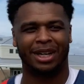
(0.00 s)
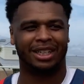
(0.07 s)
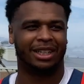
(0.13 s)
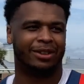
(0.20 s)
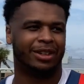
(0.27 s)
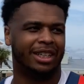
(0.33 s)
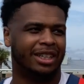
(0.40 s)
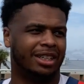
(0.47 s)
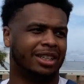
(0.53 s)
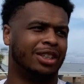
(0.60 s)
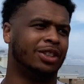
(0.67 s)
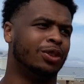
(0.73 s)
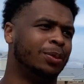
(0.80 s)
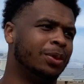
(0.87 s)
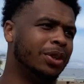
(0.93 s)
to get ready to uh,
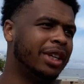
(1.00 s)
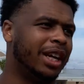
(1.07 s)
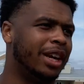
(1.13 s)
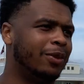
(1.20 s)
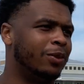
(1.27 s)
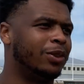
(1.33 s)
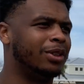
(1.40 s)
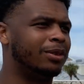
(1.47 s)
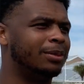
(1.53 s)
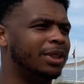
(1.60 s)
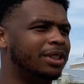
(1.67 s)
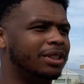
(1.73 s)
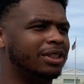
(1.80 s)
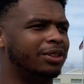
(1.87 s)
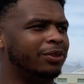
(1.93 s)
do pregame warm
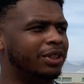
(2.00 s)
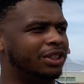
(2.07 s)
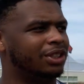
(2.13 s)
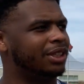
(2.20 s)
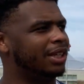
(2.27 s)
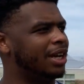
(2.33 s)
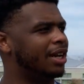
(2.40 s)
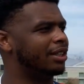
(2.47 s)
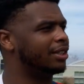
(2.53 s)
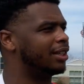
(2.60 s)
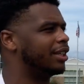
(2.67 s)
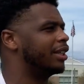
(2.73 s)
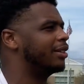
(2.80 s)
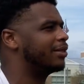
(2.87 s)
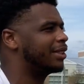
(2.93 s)
up. So we'll show y'all a little
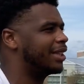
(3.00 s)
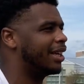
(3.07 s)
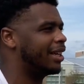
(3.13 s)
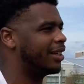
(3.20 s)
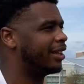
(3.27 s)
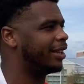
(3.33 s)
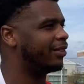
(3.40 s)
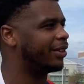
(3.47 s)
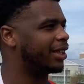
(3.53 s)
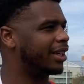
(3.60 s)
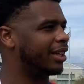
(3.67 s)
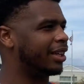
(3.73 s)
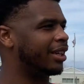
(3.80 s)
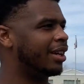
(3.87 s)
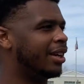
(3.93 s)
glimpse of that and
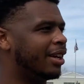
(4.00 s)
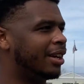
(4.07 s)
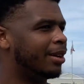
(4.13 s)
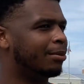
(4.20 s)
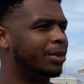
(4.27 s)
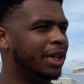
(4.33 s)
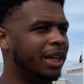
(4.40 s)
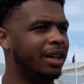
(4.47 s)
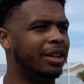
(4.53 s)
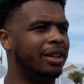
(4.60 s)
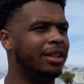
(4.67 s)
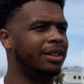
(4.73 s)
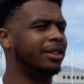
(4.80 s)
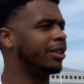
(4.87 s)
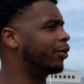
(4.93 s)
everything. But
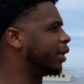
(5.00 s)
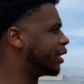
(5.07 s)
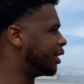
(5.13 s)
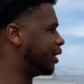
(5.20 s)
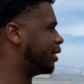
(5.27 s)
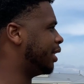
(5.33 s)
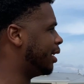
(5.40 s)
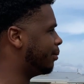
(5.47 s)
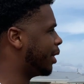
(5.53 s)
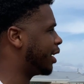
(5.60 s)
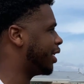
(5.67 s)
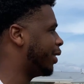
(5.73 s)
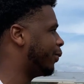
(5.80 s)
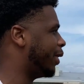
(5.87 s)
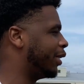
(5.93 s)
um, the rest of the team making
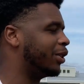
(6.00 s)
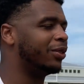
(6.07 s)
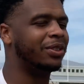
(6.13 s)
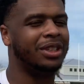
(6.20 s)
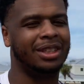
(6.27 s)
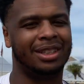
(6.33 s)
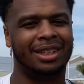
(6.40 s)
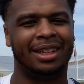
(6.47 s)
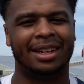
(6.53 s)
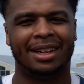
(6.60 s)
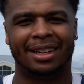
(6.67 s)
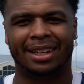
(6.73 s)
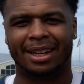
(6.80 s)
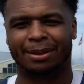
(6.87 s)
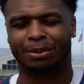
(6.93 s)
their way over here.
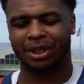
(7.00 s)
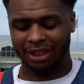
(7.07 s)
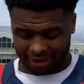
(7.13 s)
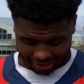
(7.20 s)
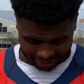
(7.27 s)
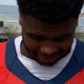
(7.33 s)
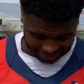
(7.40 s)
Yeah, but just a little